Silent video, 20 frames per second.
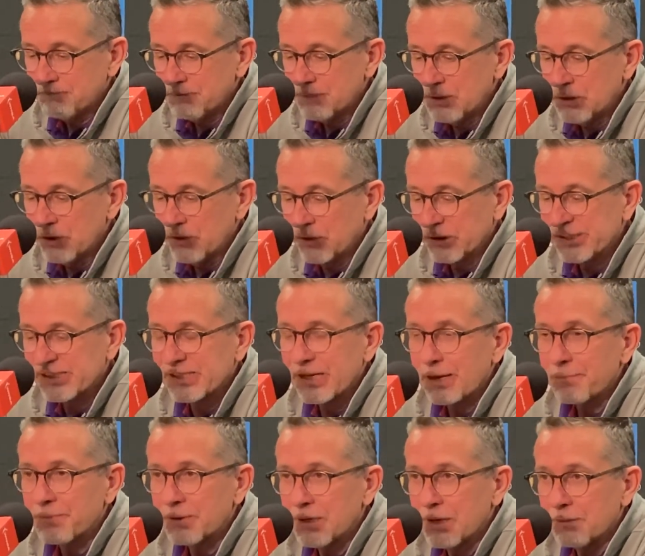you know, they're
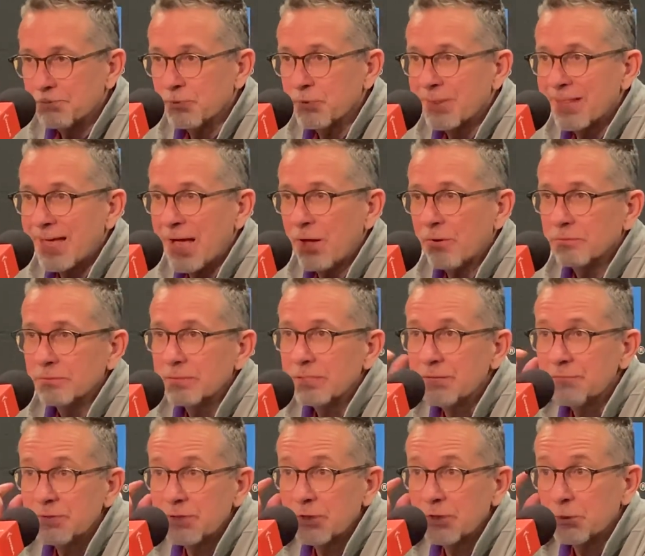stepping up without
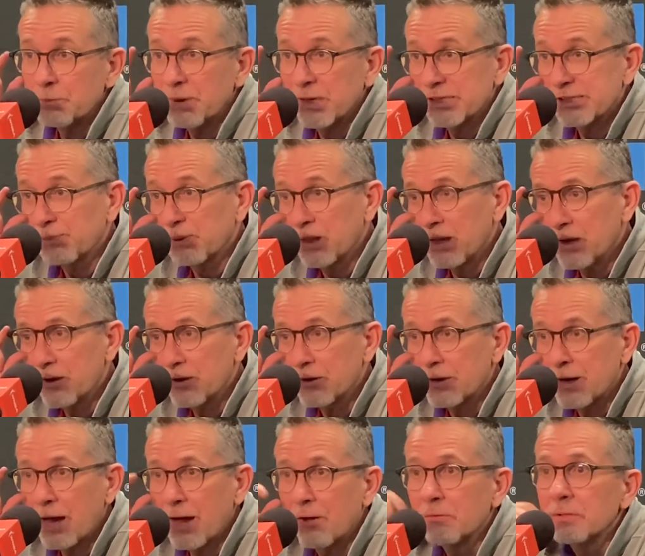even their best player
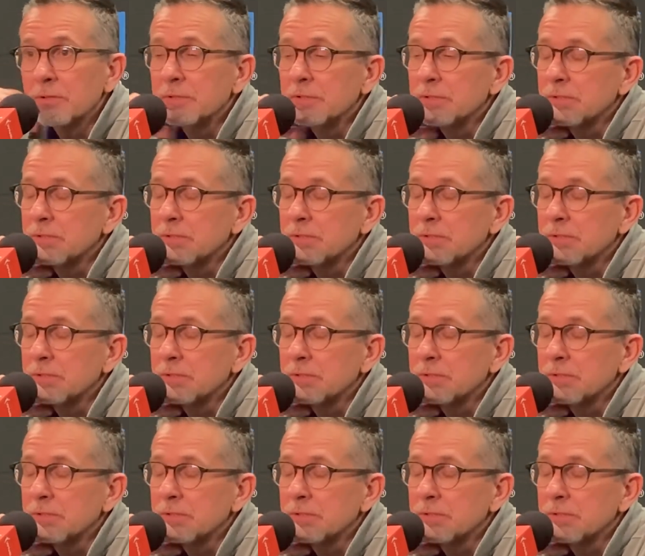now.